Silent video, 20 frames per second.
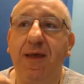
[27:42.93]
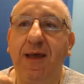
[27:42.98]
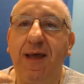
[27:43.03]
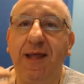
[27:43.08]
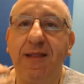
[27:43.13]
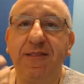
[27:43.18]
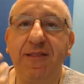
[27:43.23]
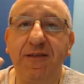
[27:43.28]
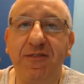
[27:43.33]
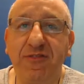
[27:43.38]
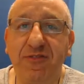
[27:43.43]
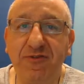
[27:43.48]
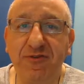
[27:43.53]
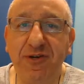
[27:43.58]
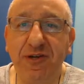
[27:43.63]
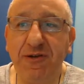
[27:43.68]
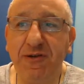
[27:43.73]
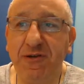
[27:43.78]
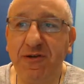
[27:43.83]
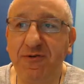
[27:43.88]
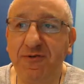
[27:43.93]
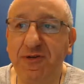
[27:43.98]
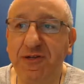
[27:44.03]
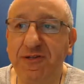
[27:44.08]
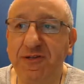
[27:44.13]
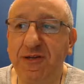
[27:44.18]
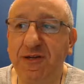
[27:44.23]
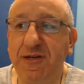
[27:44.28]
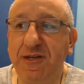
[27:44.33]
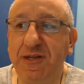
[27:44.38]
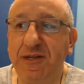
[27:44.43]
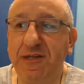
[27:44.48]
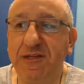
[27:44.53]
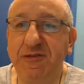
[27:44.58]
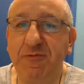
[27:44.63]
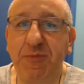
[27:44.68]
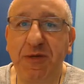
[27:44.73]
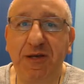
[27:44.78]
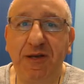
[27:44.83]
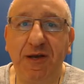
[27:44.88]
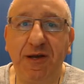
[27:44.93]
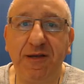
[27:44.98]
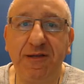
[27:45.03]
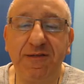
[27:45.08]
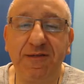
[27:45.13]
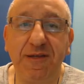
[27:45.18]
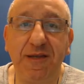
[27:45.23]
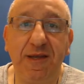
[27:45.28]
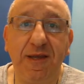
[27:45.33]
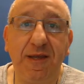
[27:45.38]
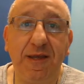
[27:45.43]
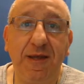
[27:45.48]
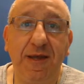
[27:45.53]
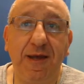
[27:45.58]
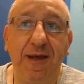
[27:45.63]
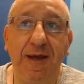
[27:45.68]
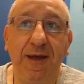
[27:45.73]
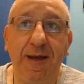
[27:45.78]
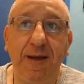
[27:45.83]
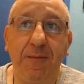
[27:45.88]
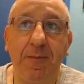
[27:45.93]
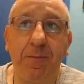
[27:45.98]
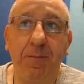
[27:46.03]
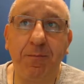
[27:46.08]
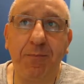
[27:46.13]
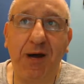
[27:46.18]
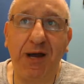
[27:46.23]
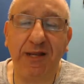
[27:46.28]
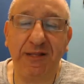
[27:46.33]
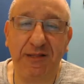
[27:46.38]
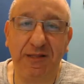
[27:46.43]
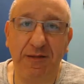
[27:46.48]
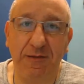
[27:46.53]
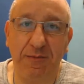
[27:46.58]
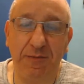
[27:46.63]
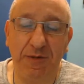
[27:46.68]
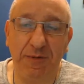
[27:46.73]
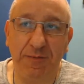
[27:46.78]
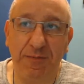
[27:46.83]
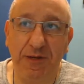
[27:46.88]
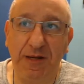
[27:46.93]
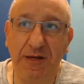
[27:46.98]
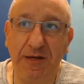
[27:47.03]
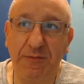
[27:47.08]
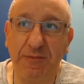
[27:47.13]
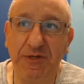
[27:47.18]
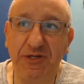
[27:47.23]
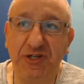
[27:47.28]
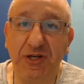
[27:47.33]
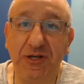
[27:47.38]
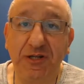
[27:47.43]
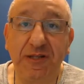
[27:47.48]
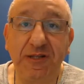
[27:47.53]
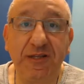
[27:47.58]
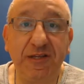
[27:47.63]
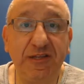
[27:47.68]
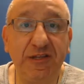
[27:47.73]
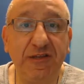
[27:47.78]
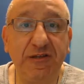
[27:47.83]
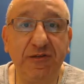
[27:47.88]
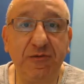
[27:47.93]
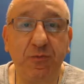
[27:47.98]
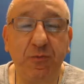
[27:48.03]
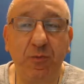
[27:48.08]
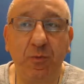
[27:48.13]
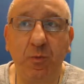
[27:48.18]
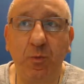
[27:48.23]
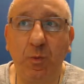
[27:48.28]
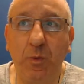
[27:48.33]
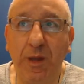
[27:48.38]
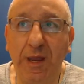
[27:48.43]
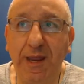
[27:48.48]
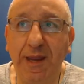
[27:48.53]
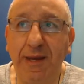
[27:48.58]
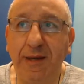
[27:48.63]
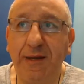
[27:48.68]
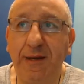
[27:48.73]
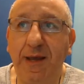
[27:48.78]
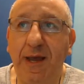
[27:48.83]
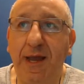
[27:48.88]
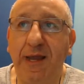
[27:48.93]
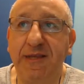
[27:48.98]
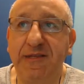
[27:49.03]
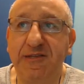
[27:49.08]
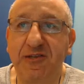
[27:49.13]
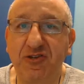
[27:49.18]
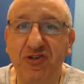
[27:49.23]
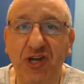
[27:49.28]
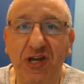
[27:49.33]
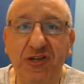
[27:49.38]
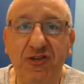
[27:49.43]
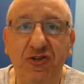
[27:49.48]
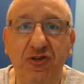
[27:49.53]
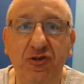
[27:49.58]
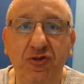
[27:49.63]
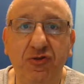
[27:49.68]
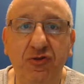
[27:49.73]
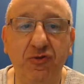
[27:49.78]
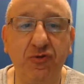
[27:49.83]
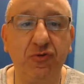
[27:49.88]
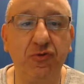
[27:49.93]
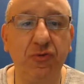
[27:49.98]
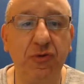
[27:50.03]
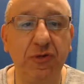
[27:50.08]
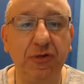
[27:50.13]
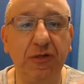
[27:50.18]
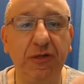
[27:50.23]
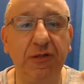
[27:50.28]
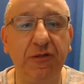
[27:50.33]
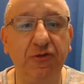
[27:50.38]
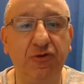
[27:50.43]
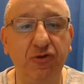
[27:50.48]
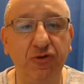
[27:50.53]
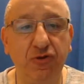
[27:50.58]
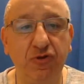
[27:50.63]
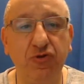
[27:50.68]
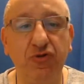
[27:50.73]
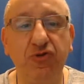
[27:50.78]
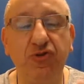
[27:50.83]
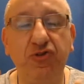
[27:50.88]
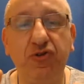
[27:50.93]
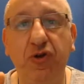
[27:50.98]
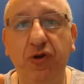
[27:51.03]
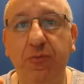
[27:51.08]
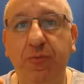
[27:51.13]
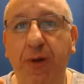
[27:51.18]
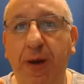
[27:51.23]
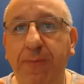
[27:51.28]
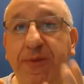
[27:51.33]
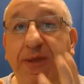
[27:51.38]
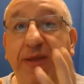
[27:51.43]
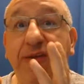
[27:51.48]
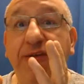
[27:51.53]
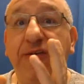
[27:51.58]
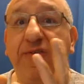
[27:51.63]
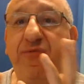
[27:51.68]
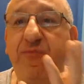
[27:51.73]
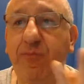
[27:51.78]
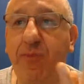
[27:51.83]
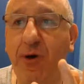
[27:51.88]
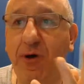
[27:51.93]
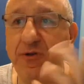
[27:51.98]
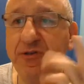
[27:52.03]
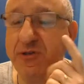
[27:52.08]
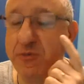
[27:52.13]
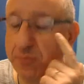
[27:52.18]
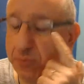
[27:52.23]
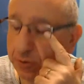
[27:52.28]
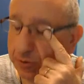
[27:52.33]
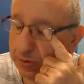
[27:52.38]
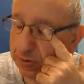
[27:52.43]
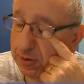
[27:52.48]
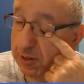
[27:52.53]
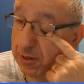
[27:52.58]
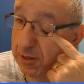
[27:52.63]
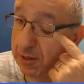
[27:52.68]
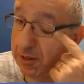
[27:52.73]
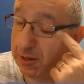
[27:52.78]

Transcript: And the three reason is because uh, bite inhibition. This is when I suggest you to introduce your puppy, if possible,